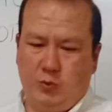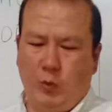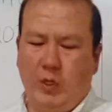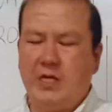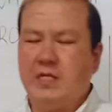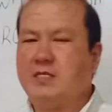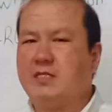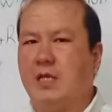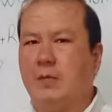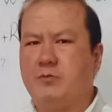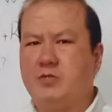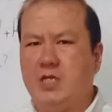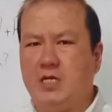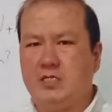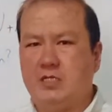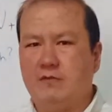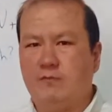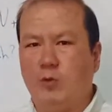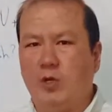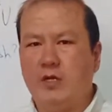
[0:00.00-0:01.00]
One is
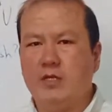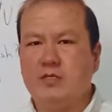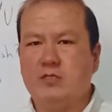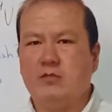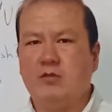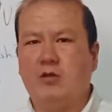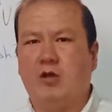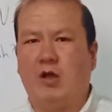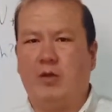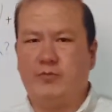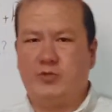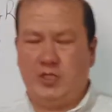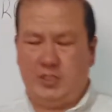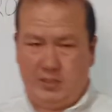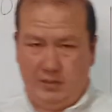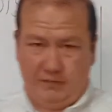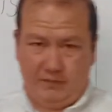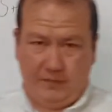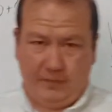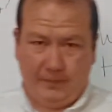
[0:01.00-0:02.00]
subjective, one is
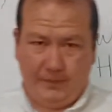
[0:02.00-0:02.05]
objective.